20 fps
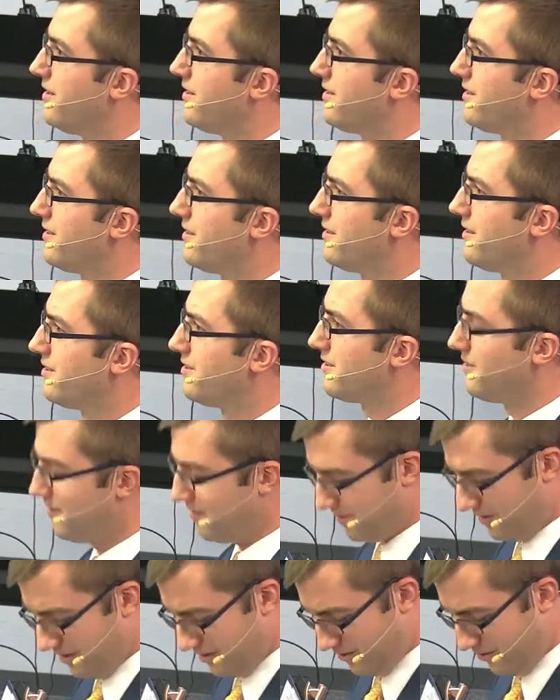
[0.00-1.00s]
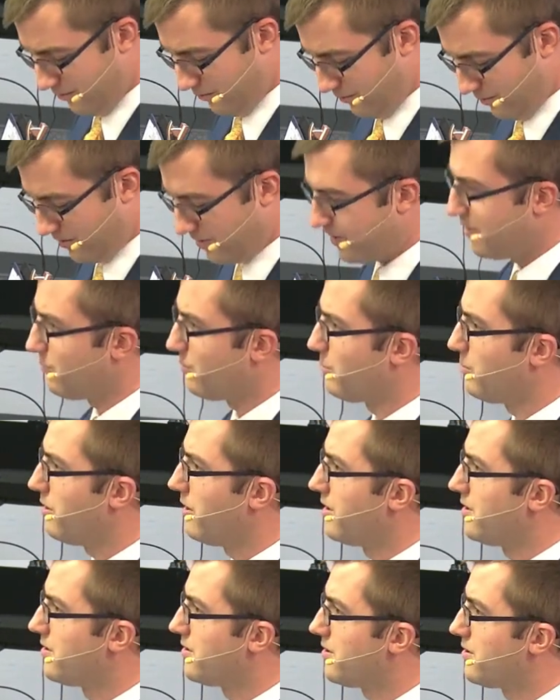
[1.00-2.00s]
Uh, it's not it's no fun to get
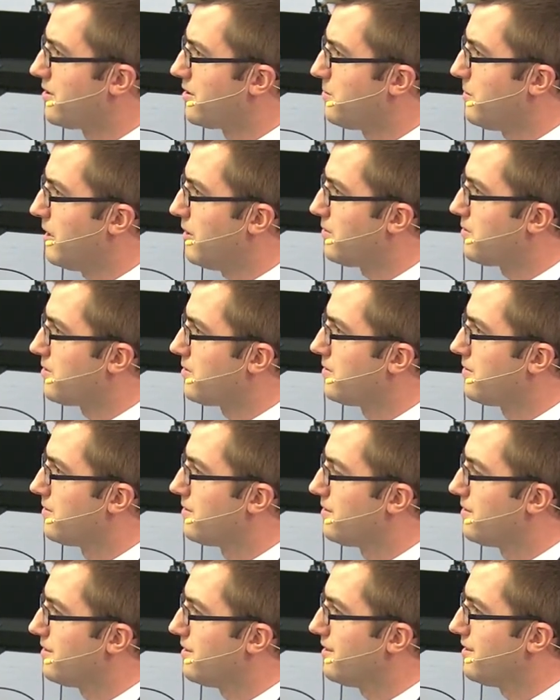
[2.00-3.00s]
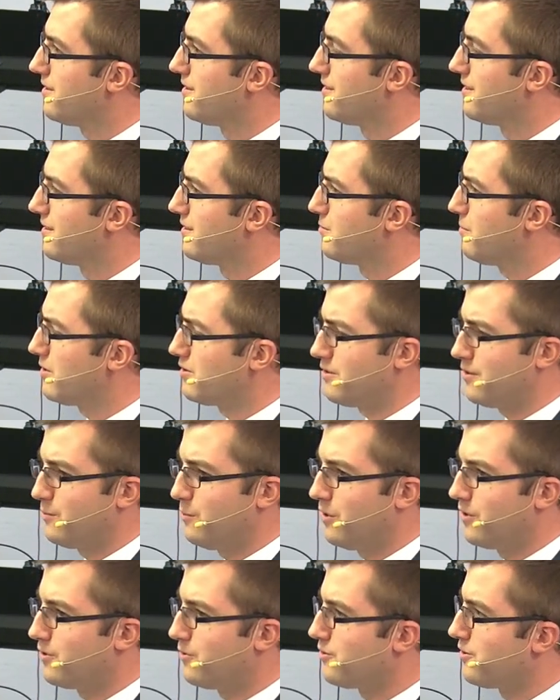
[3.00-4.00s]
replaced as a spouse, uh, especially
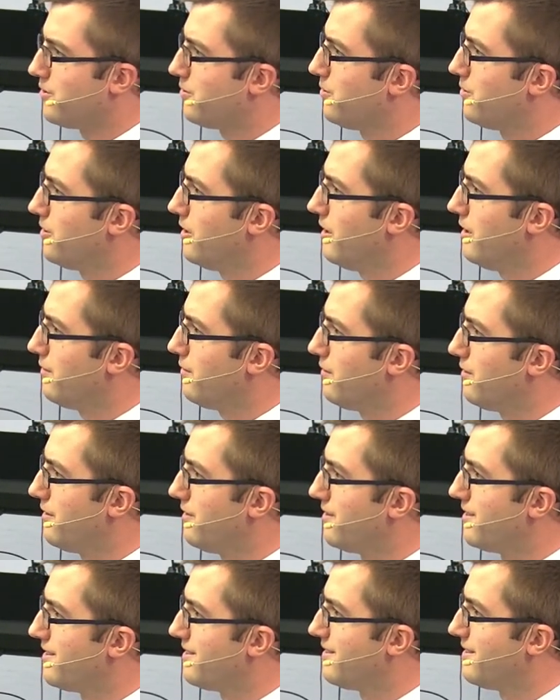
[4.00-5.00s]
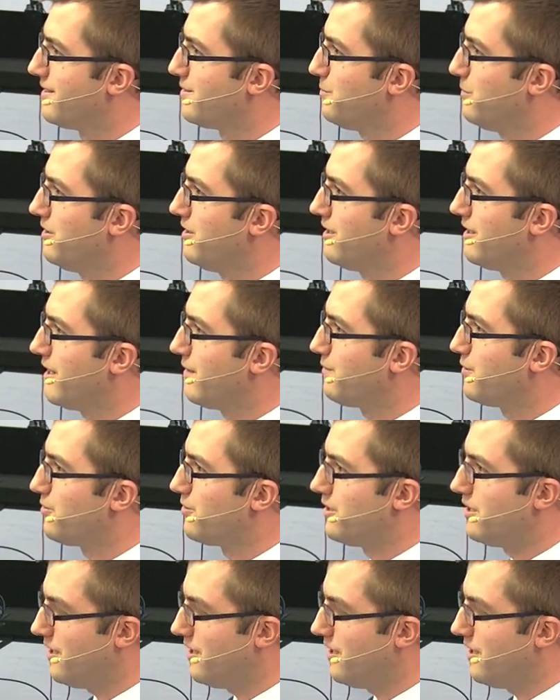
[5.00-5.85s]
while you're still alive. It's, it's one thing after you're